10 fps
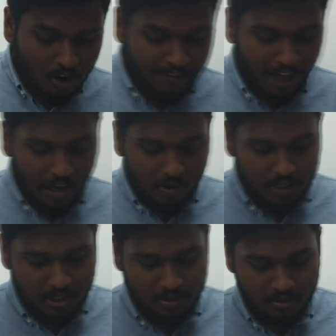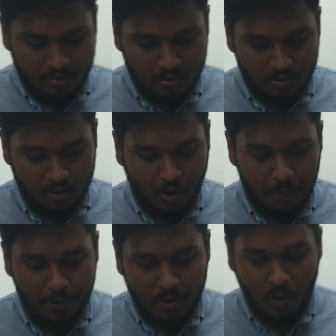of accountant to
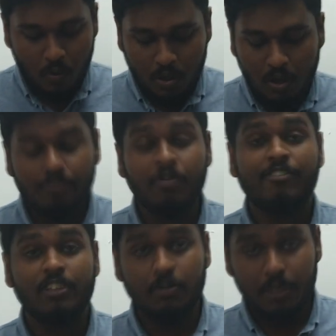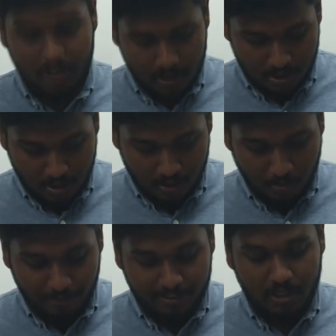compute overall
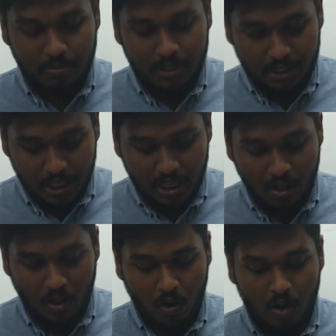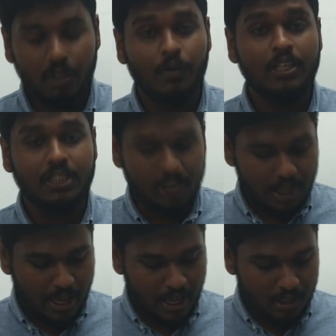profitability of the
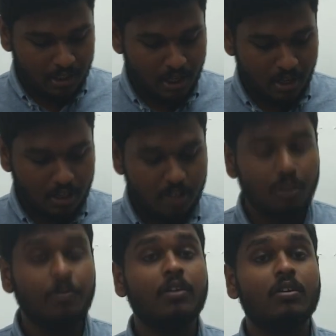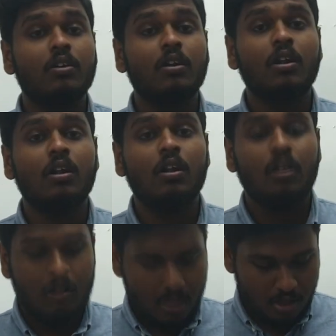venture and distribute
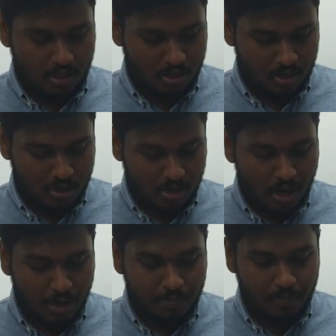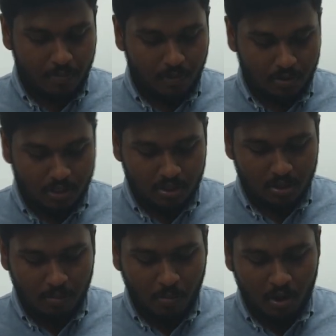net proceeds
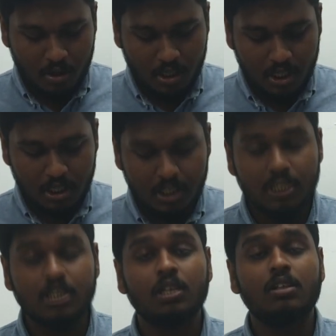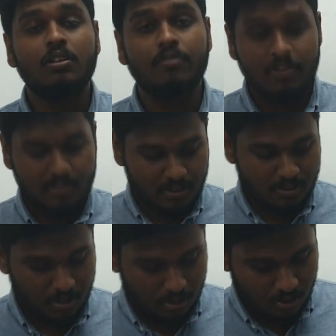among initial
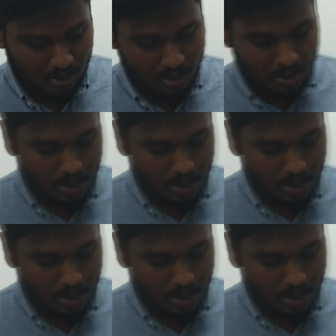investors. Okay.